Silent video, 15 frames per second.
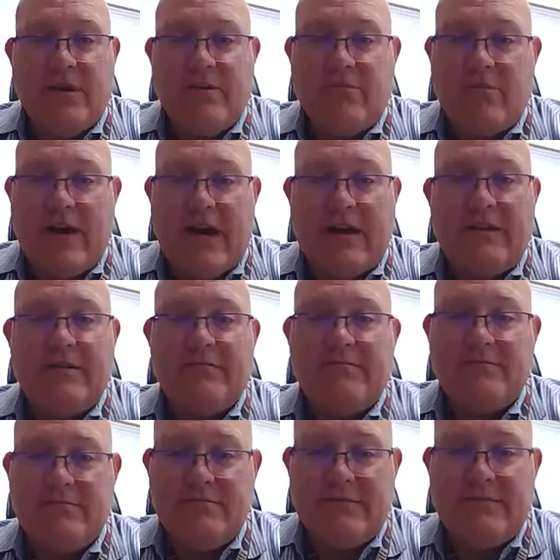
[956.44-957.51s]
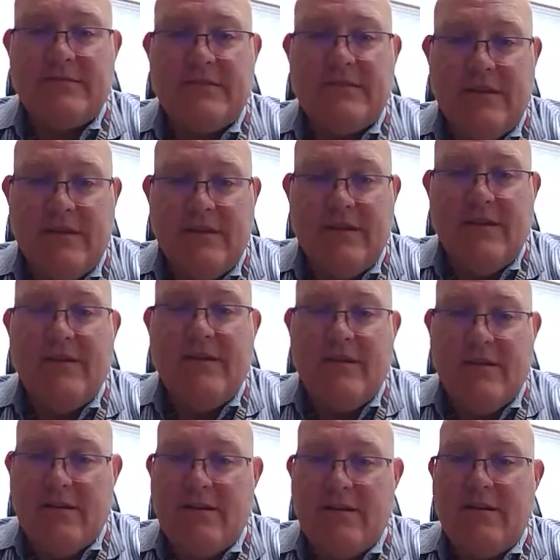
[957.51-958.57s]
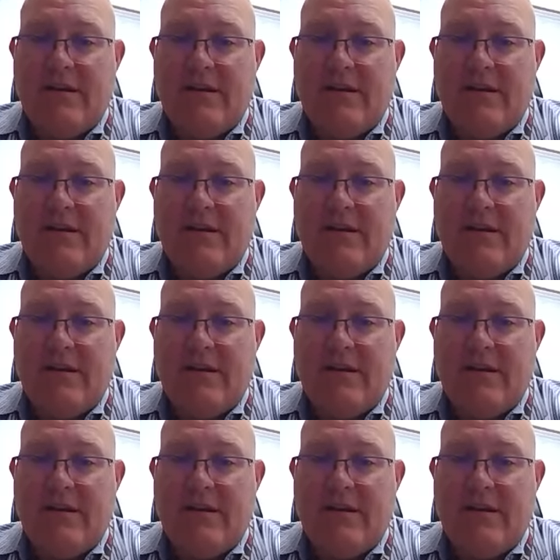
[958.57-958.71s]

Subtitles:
stuff like that. It all goes into roads